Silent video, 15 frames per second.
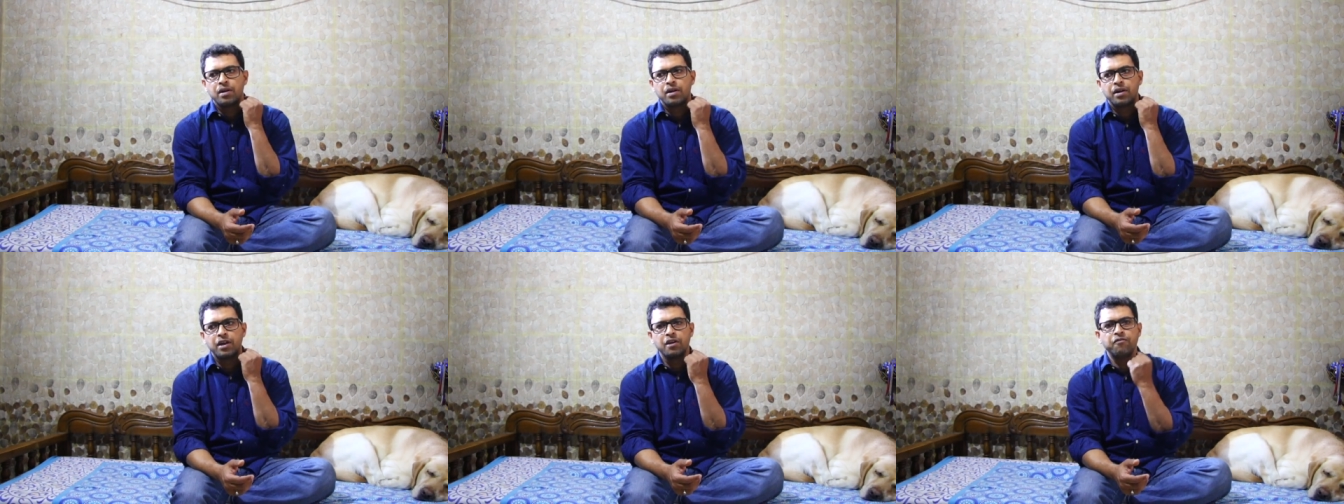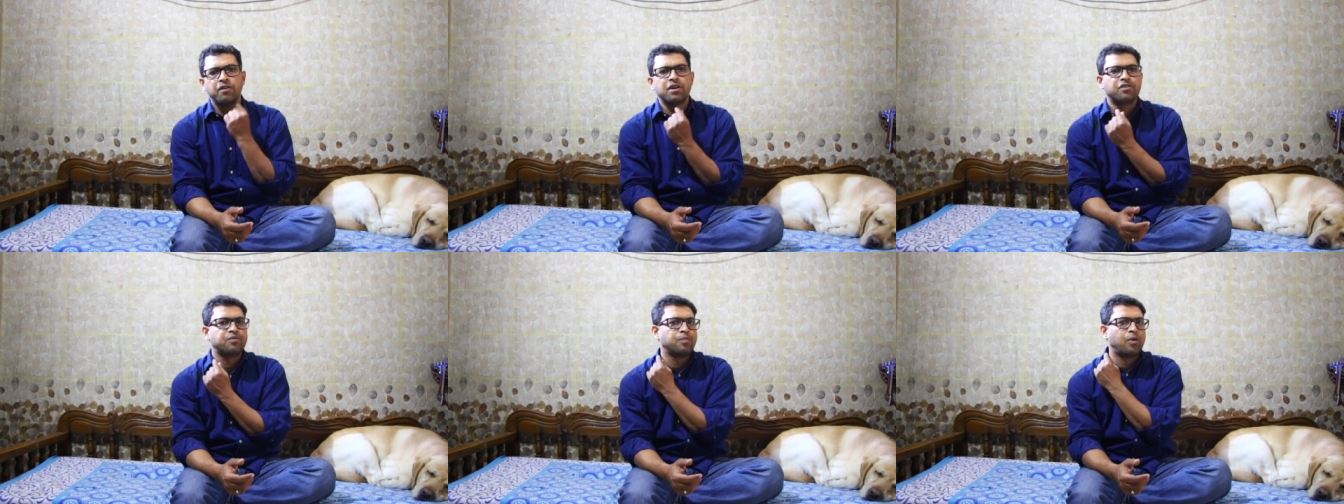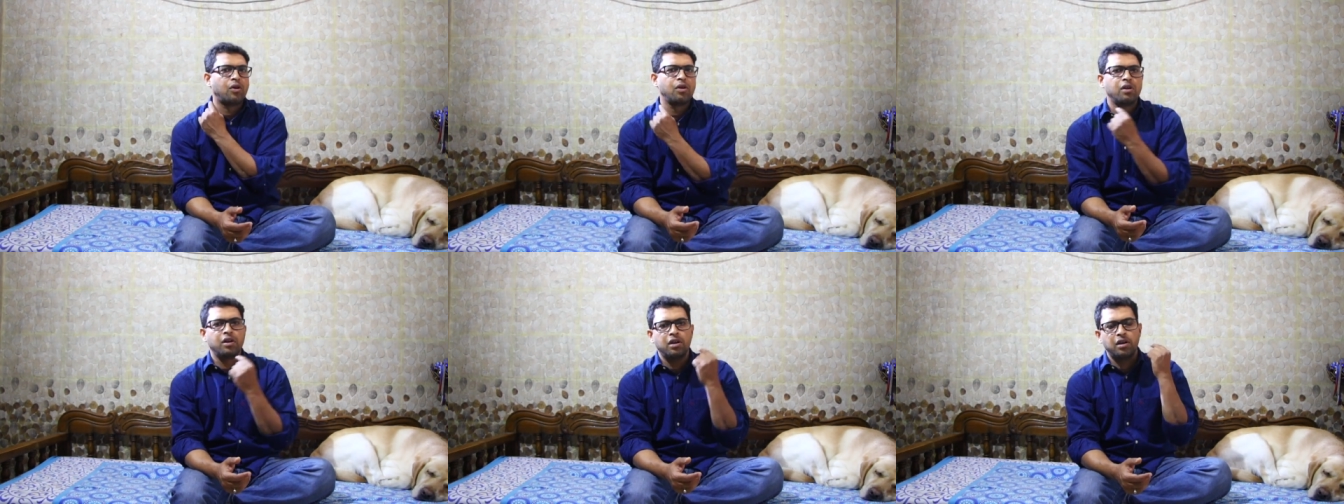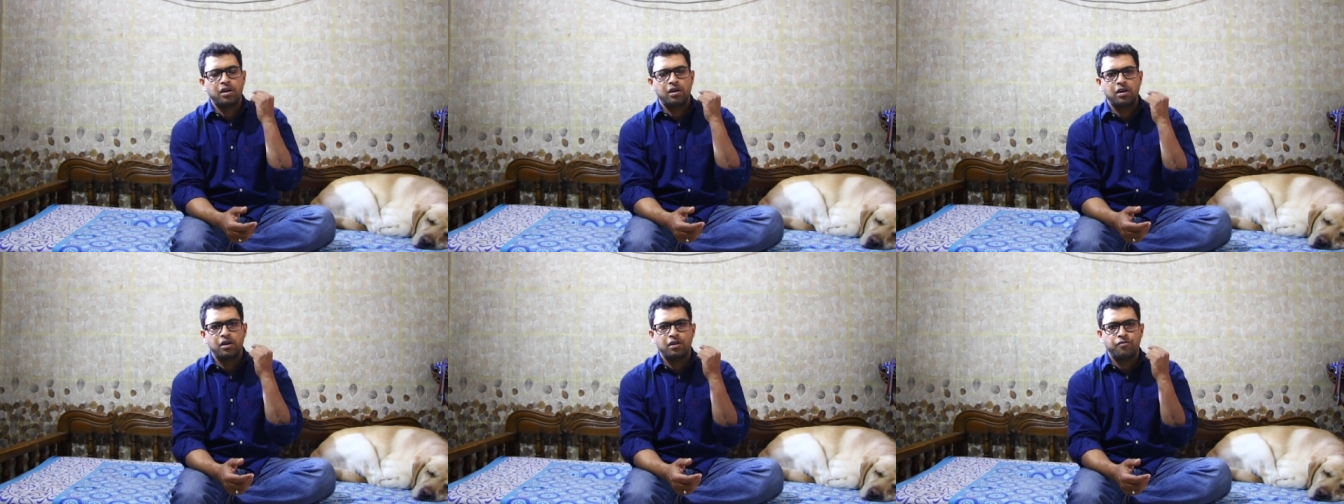give a small,
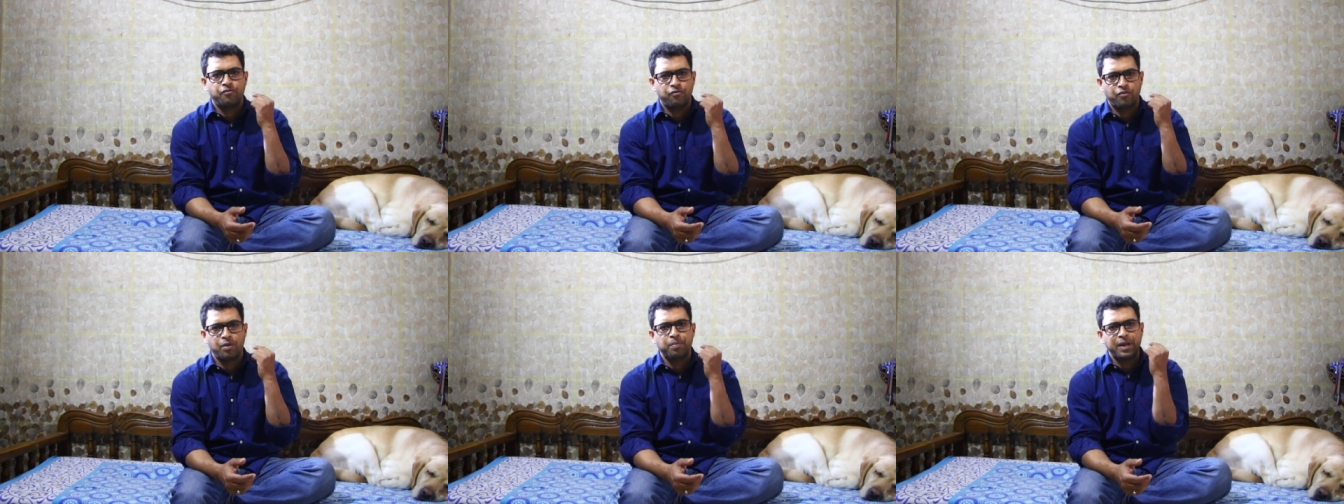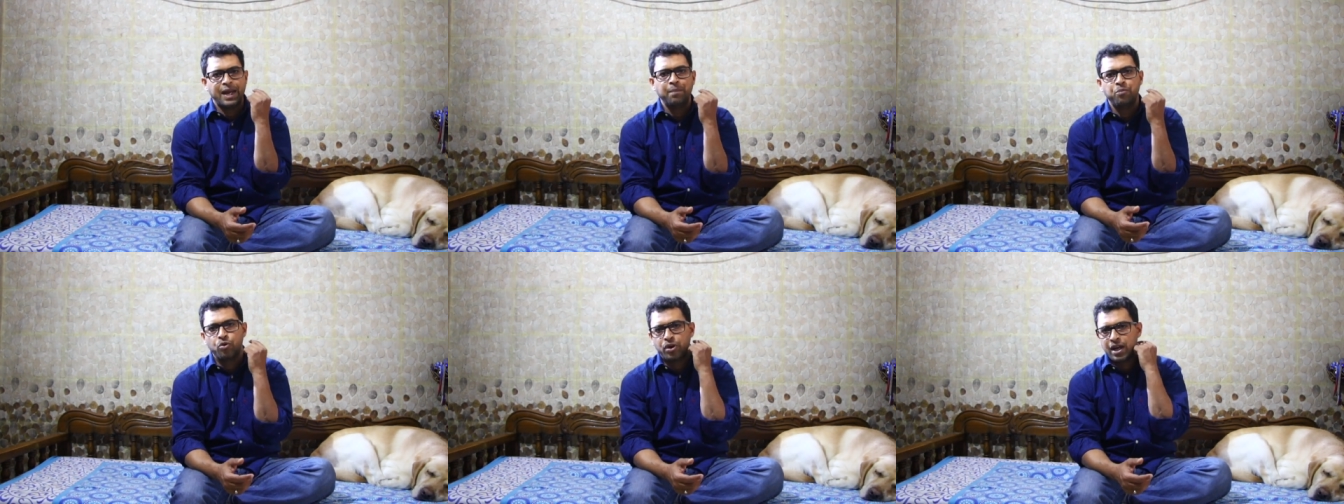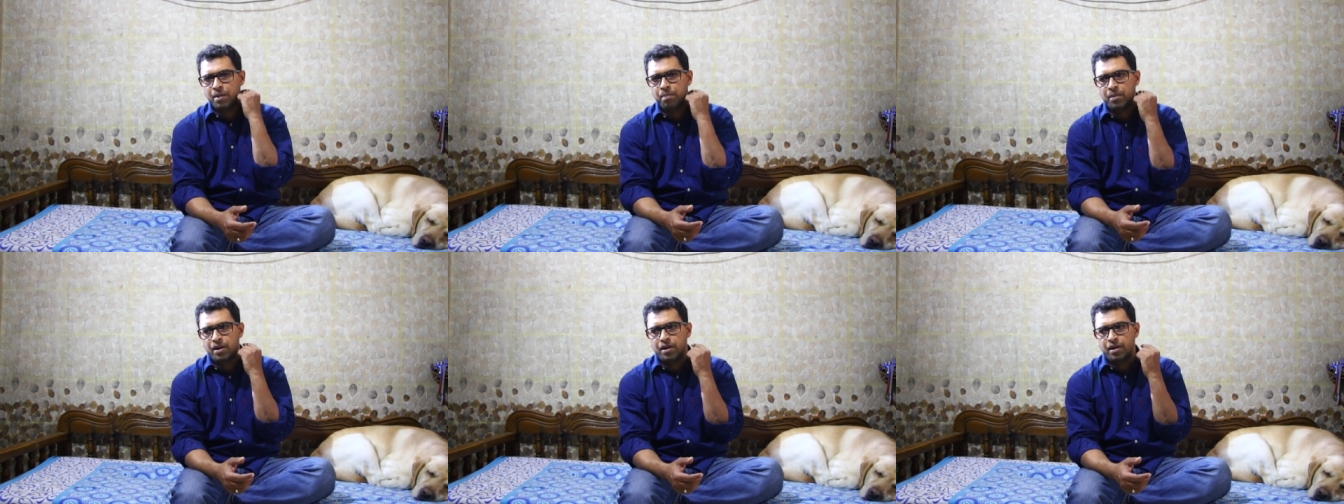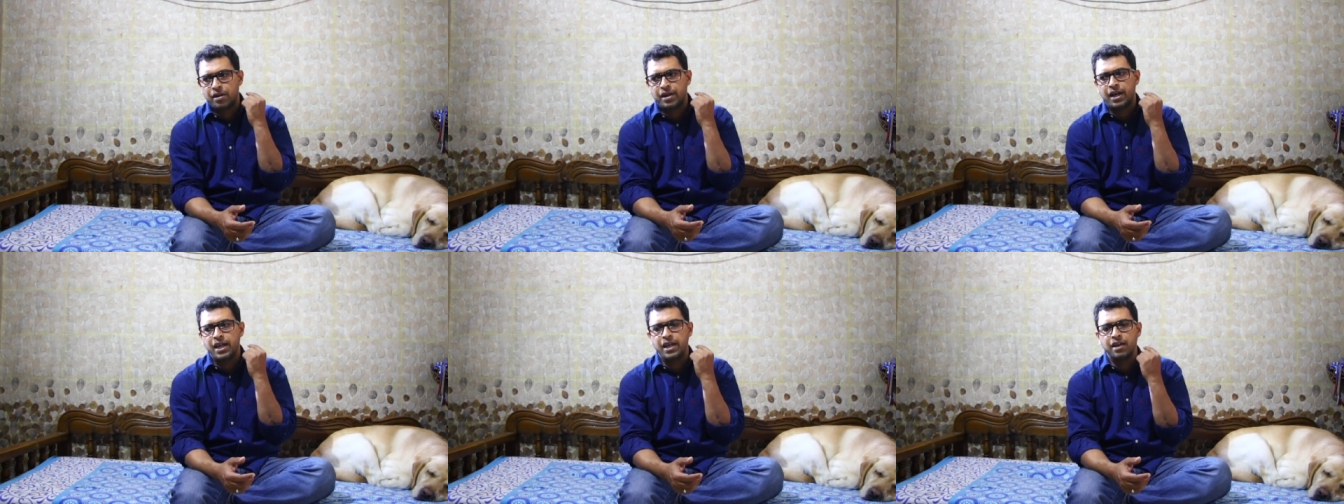from time to time,
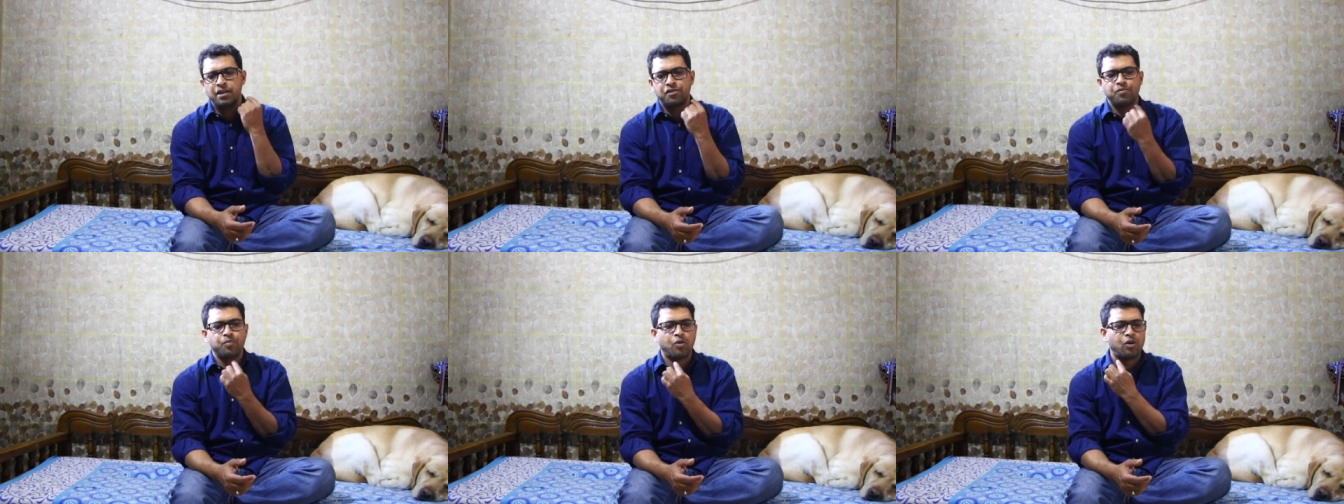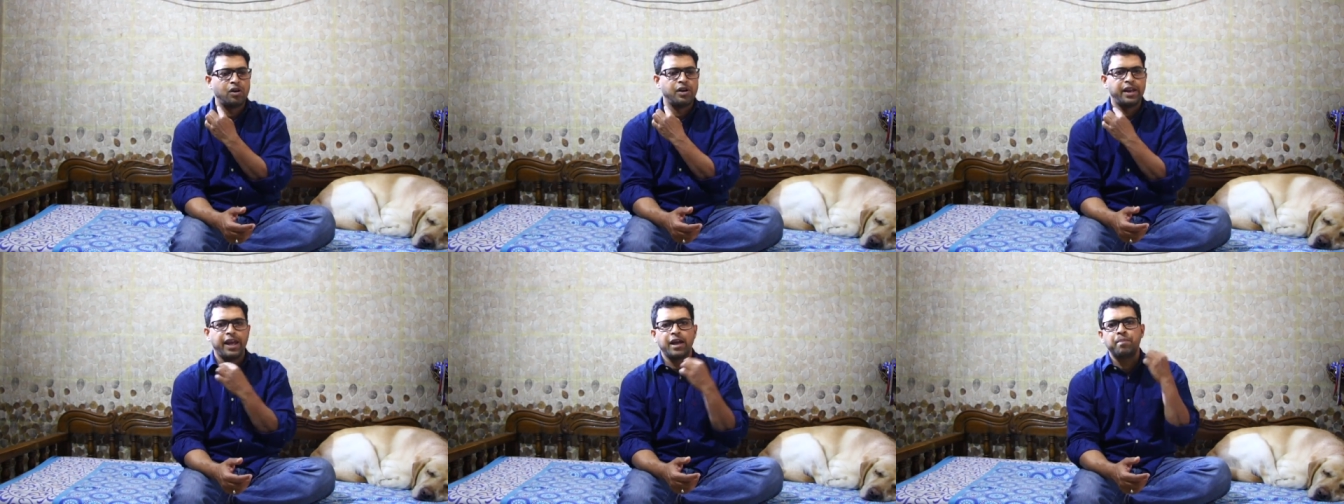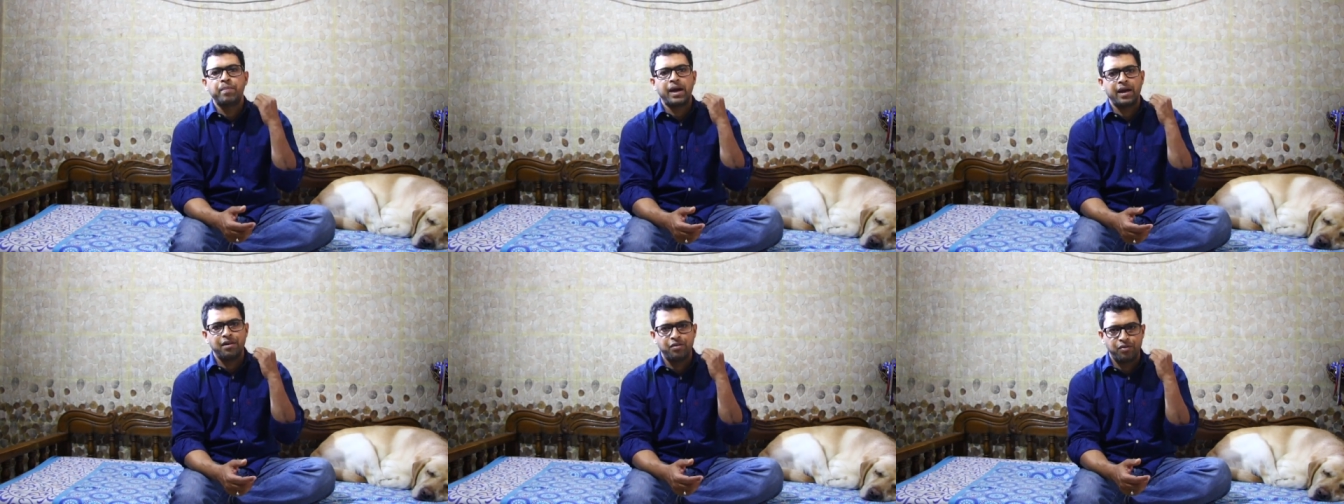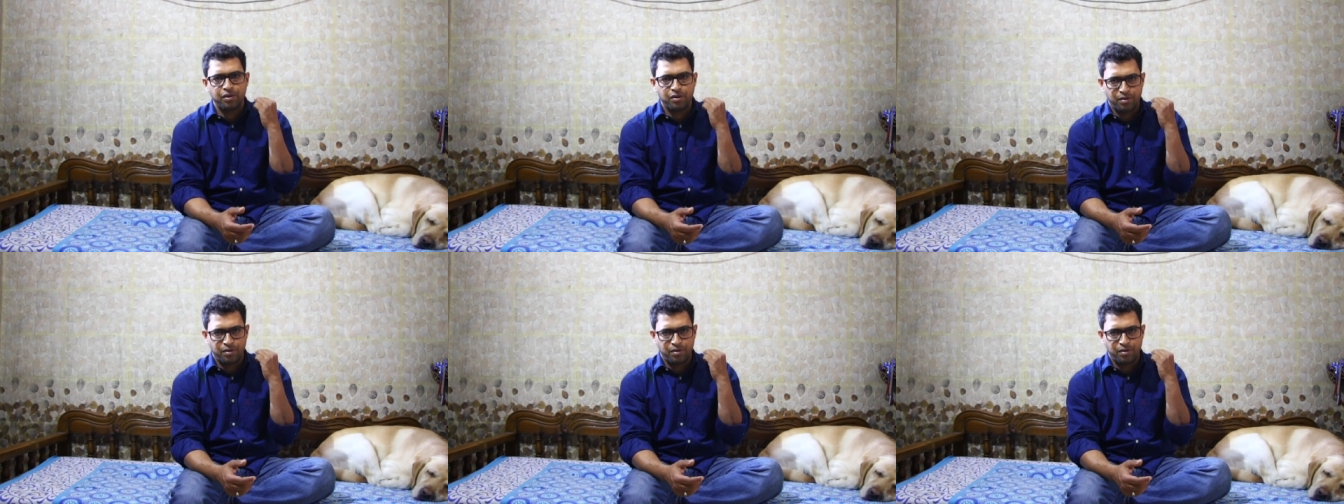tie a small neck band